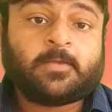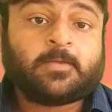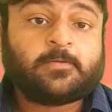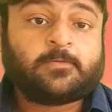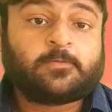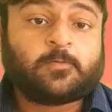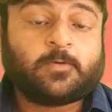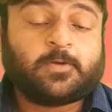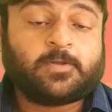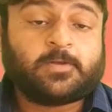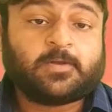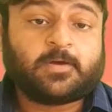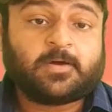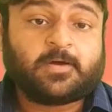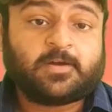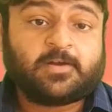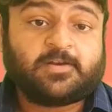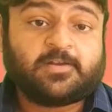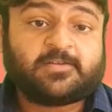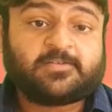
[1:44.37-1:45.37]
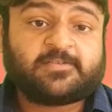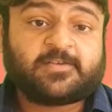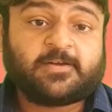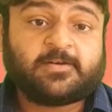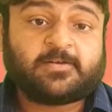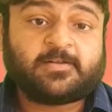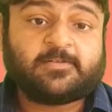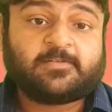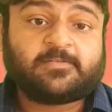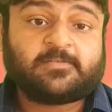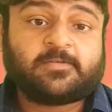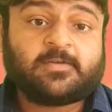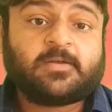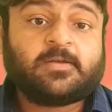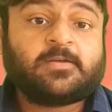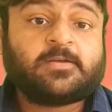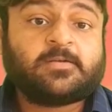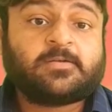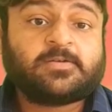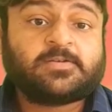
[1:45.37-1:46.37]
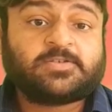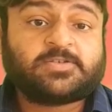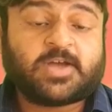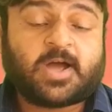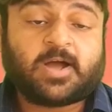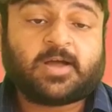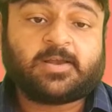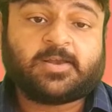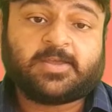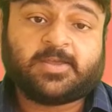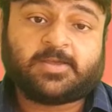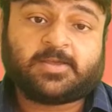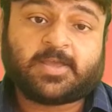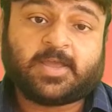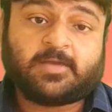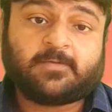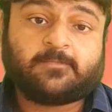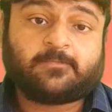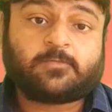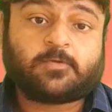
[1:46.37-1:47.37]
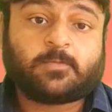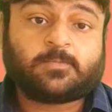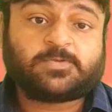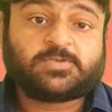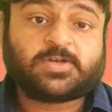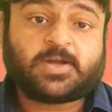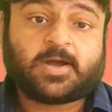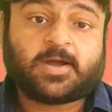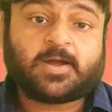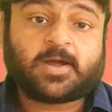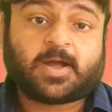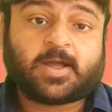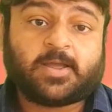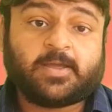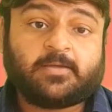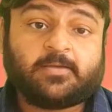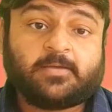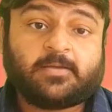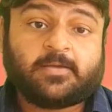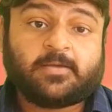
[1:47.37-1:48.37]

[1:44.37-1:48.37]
So in earlier sentence, Zhang Li came from Shanghai.